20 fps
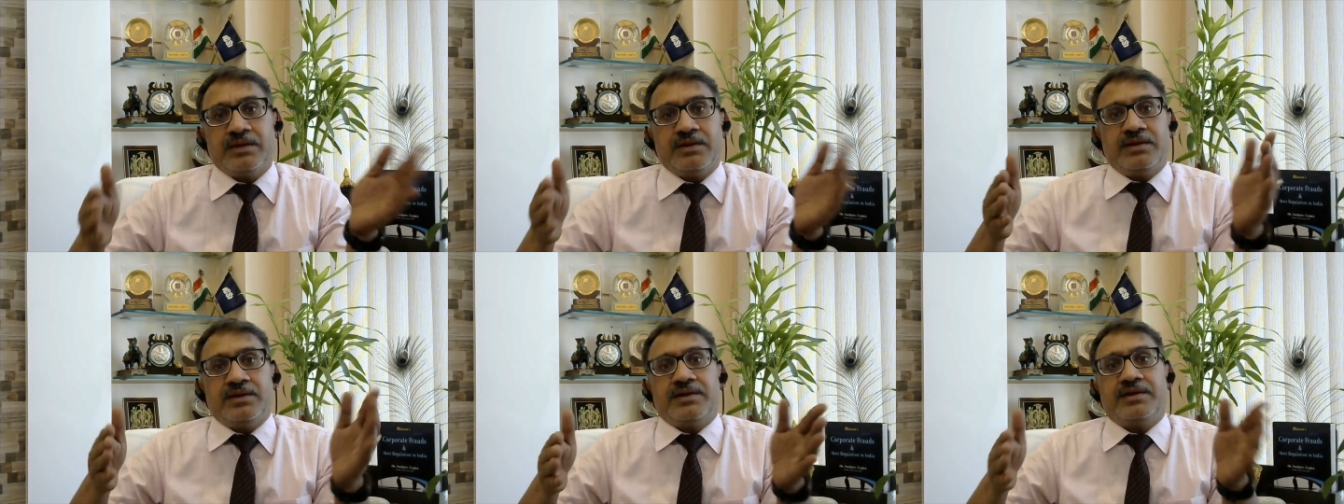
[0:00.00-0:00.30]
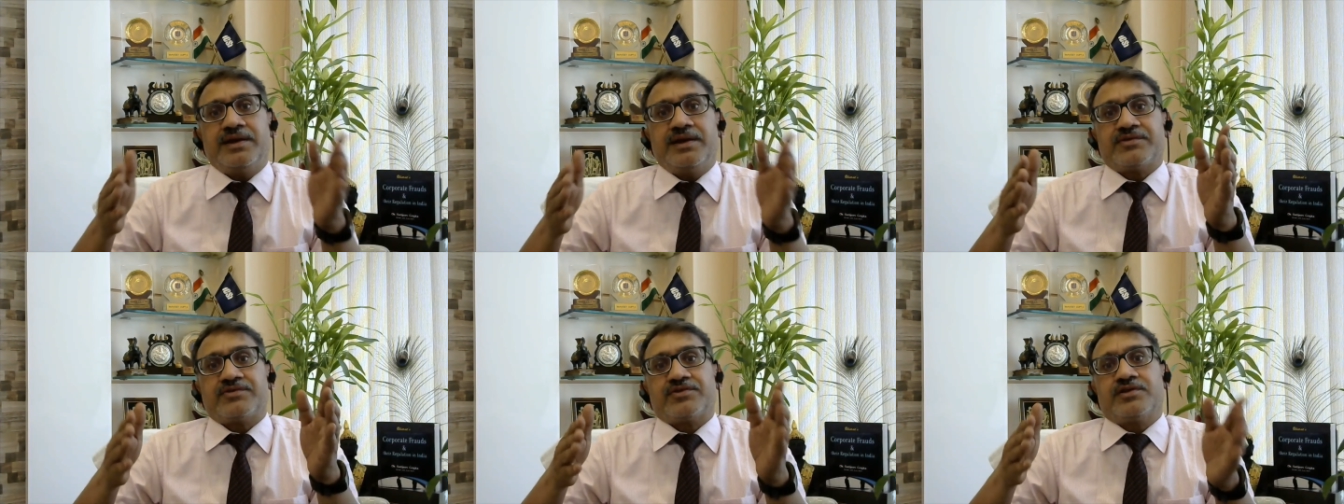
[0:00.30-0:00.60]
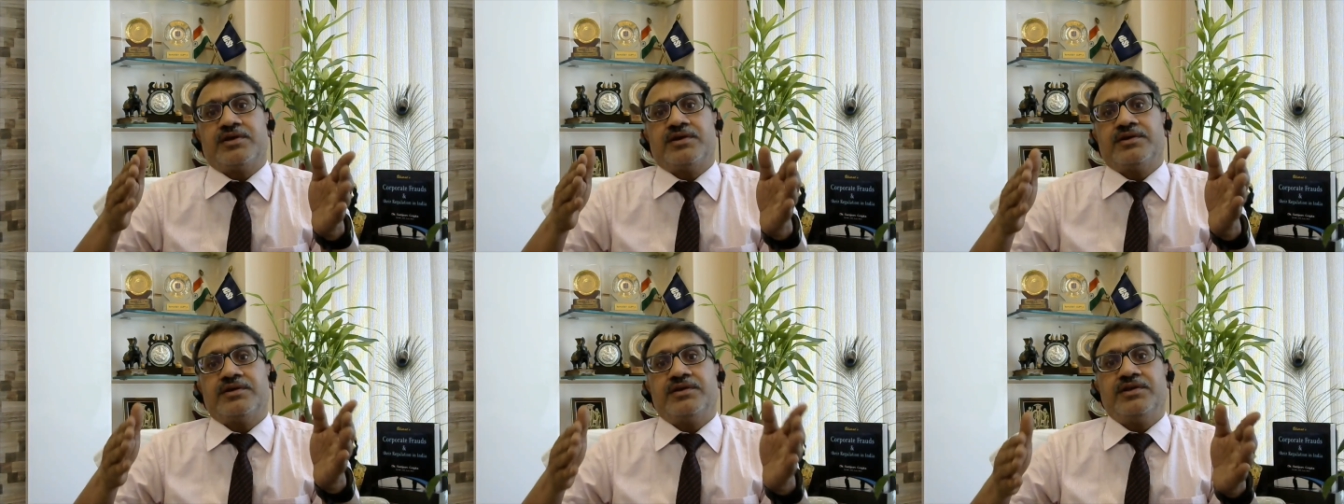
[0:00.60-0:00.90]
Next,
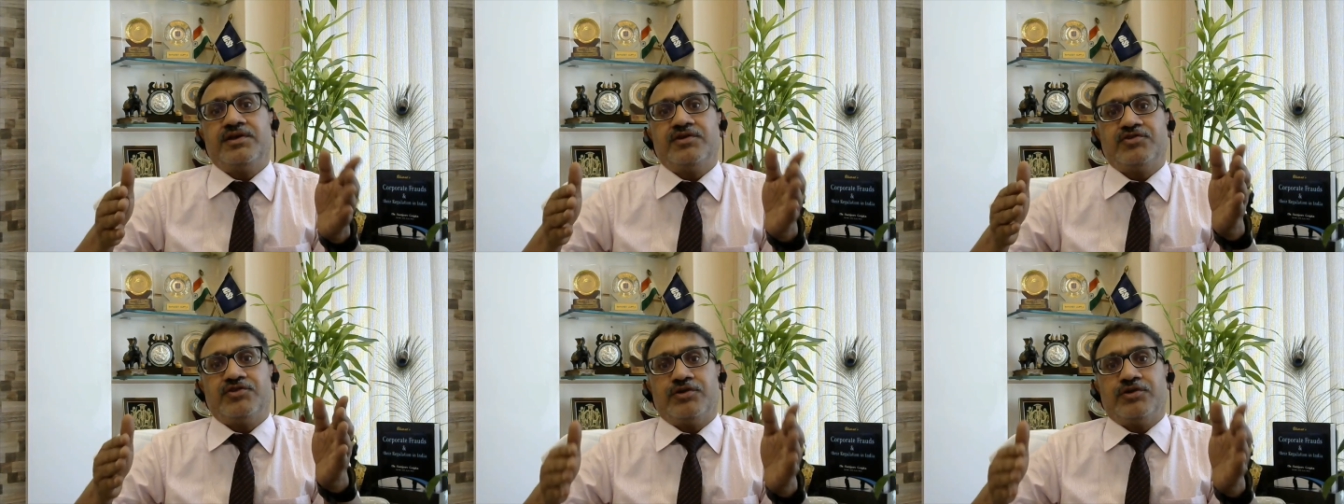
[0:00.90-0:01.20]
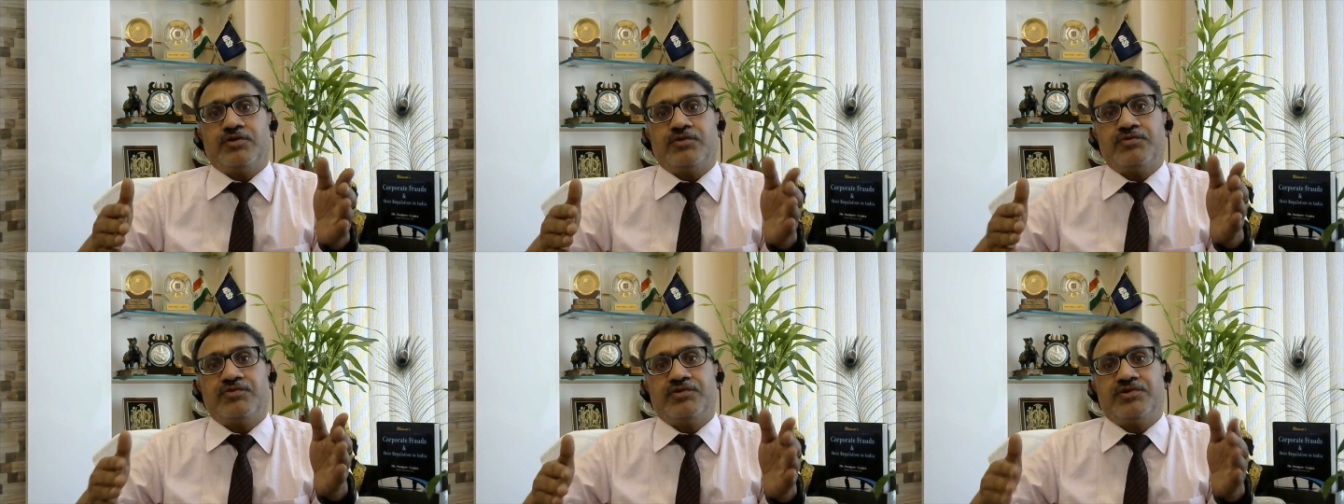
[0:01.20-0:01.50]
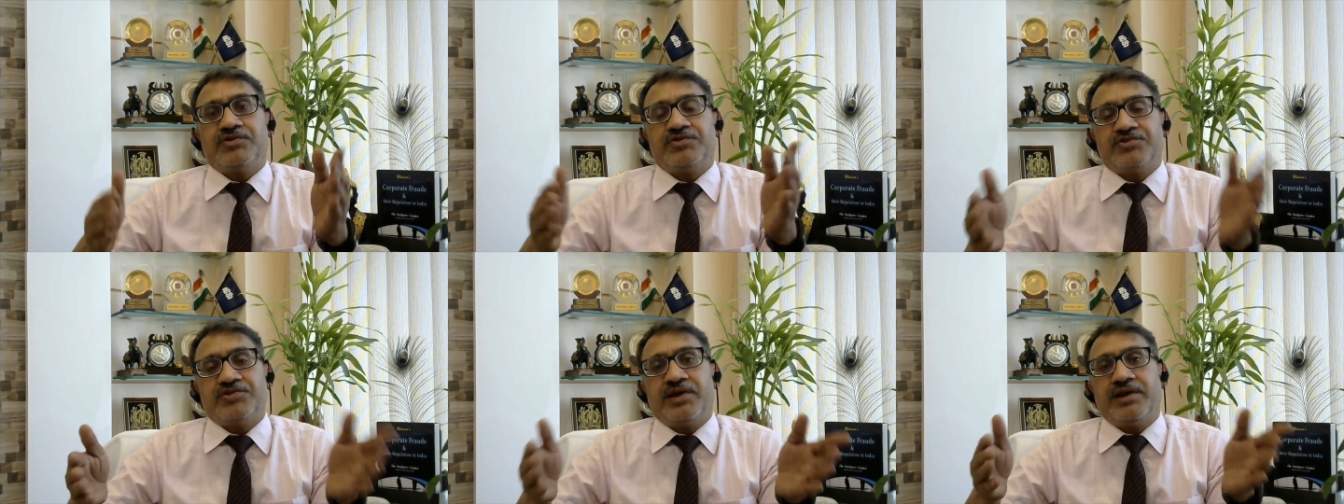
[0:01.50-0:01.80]
creation of
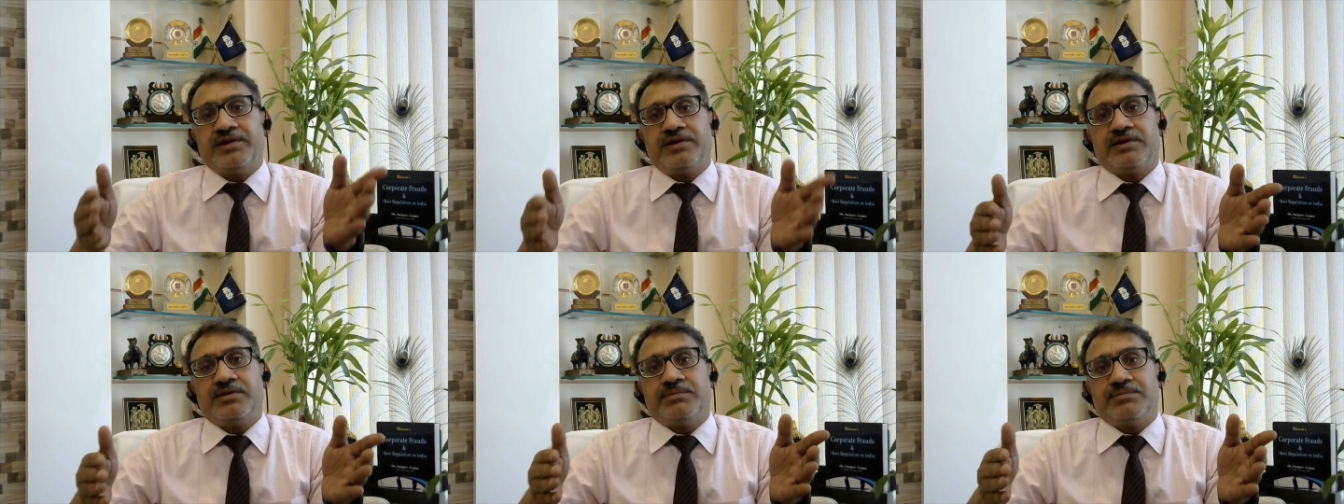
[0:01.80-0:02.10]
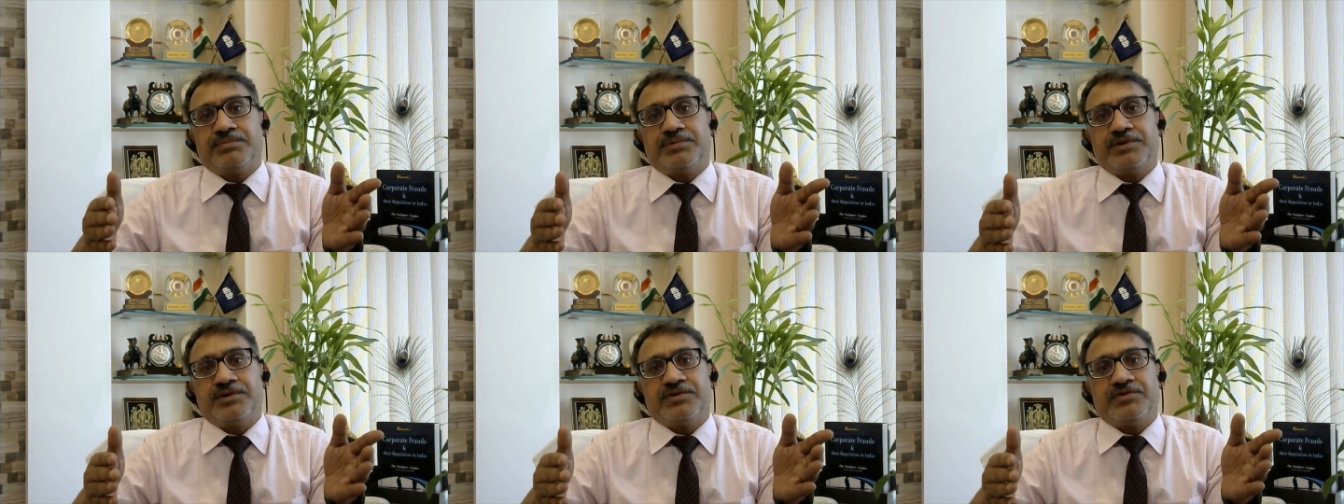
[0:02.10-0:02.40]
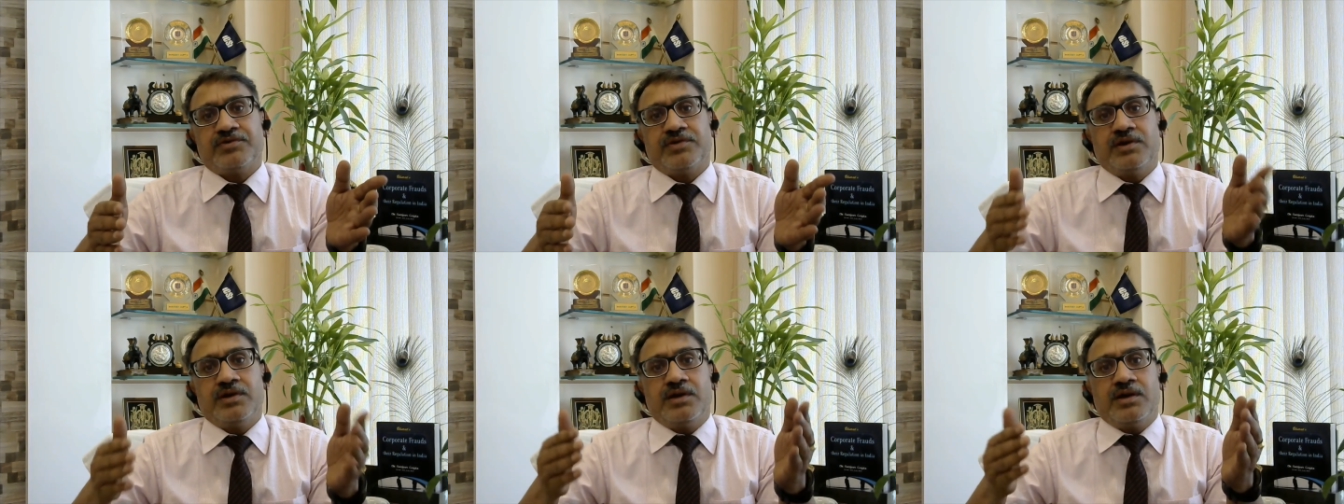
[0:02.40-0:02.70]
shell
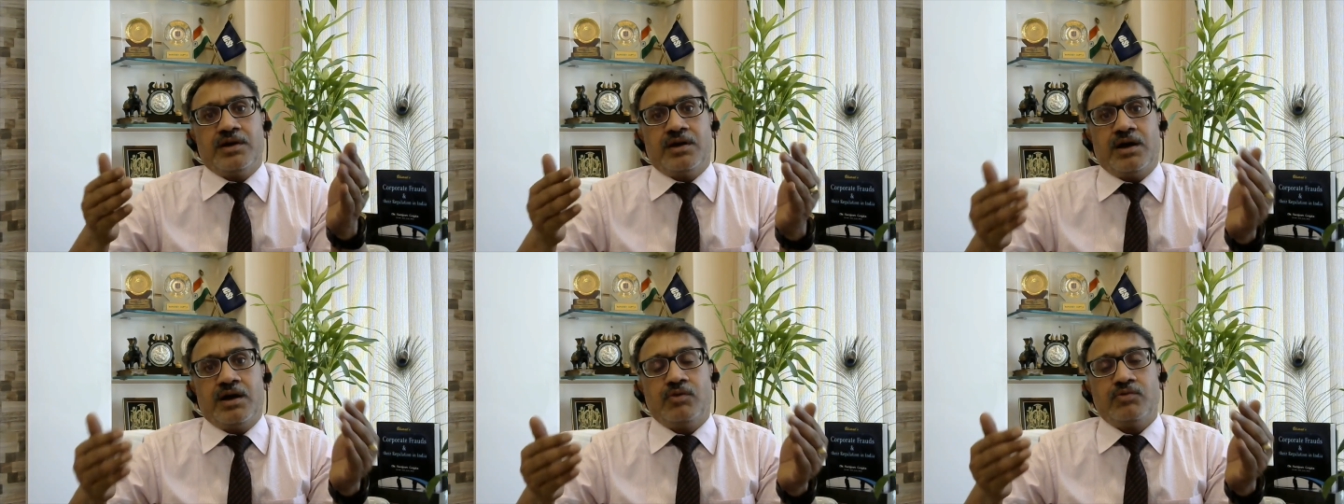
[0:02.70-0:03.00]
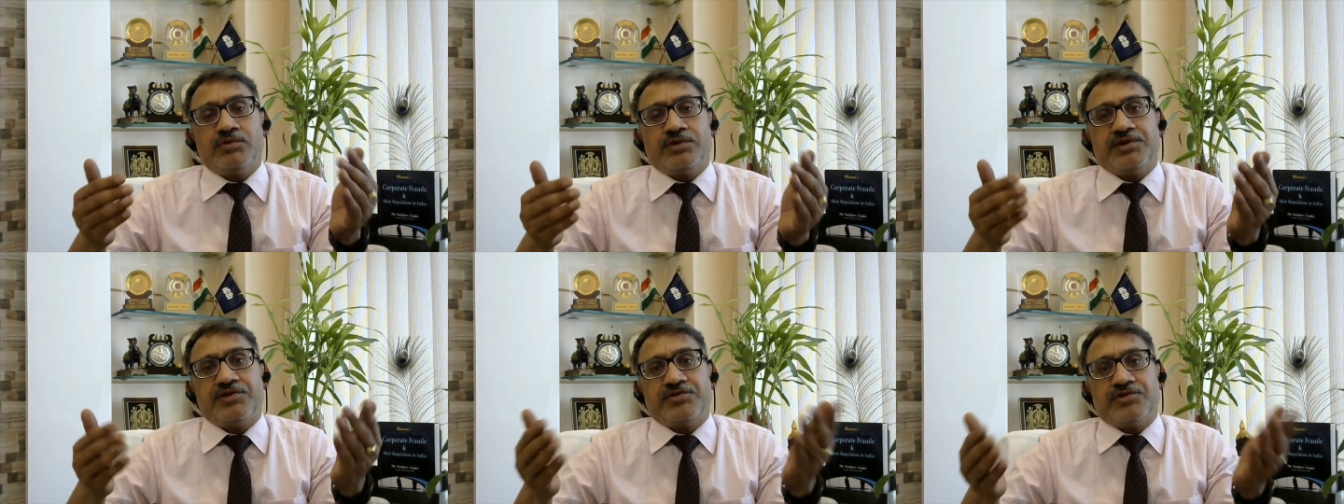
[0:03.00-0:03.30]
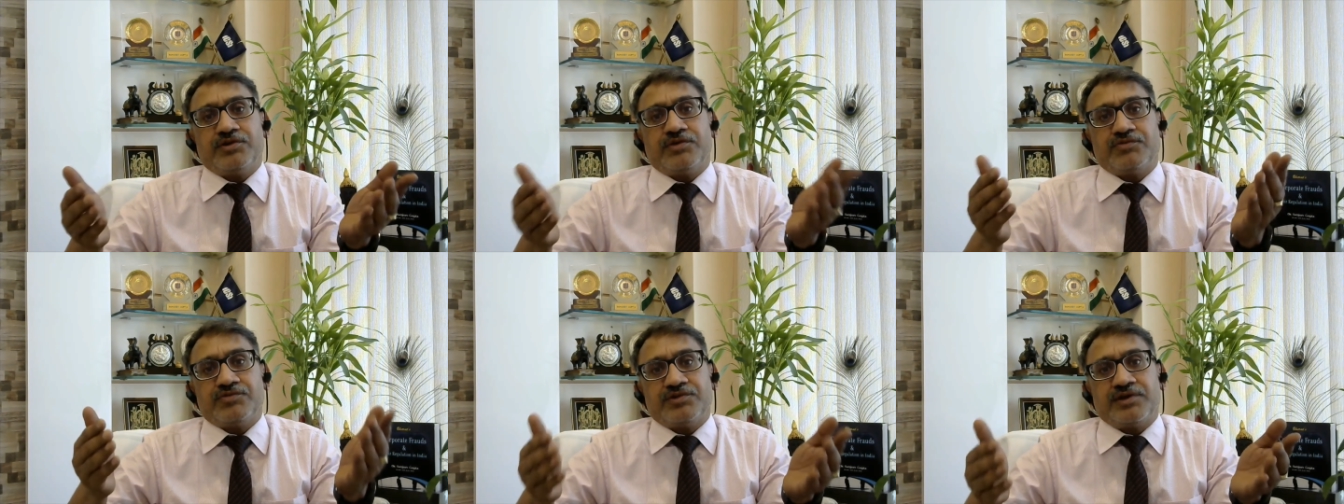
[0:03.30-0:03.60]
companies. How
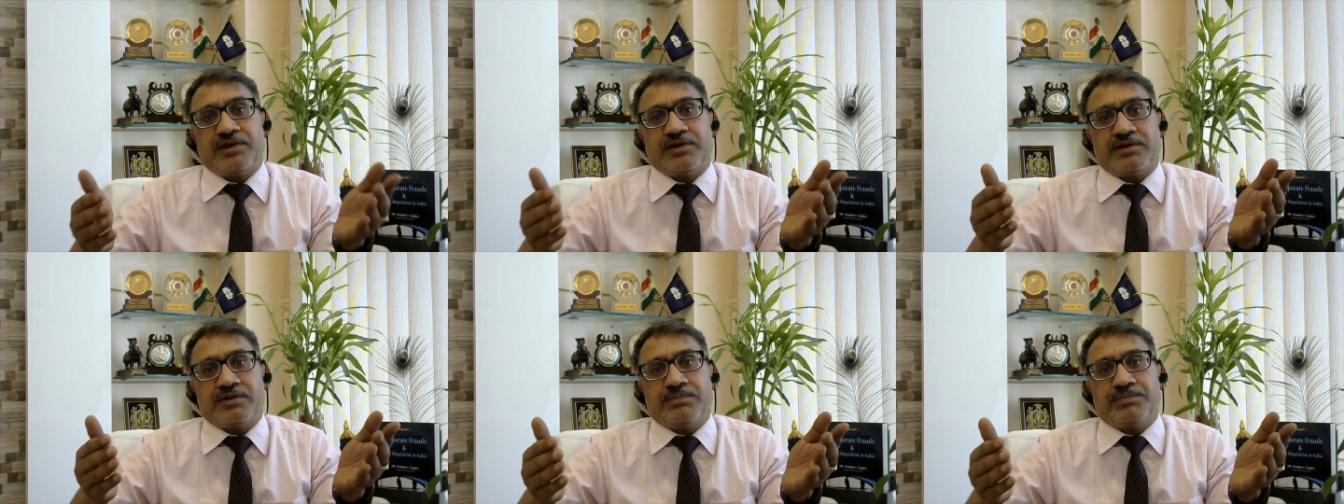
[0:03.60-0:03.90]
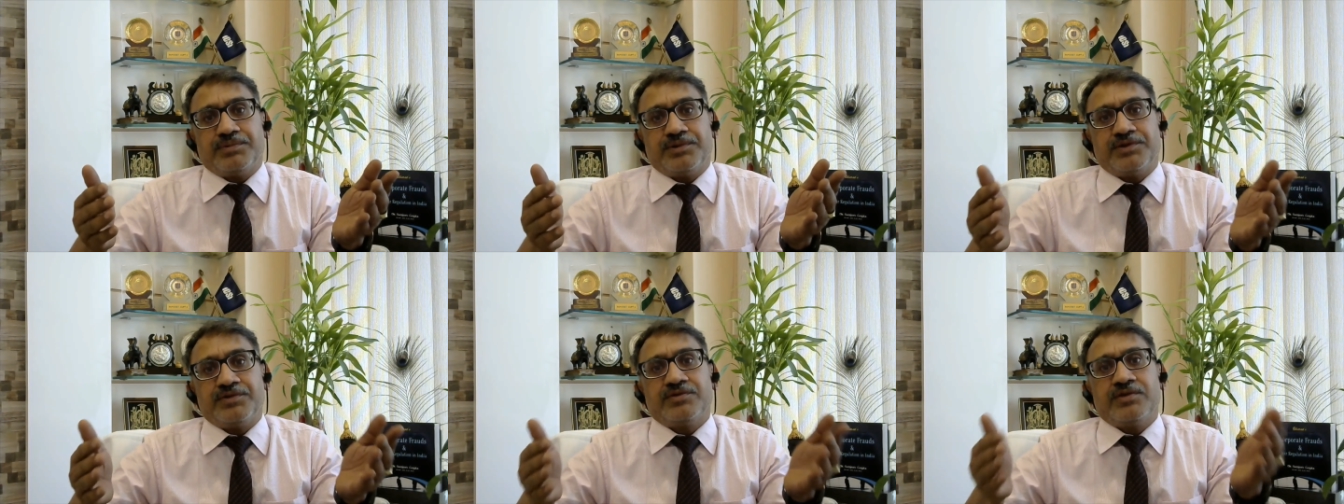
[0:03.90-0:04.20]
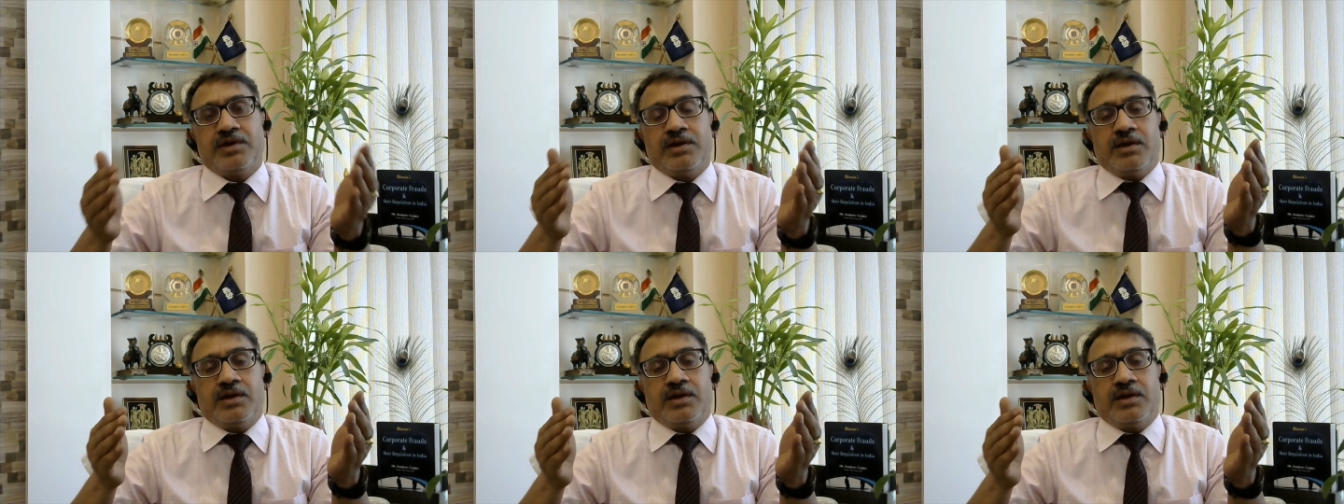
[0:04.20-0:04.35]
creation of shell companies?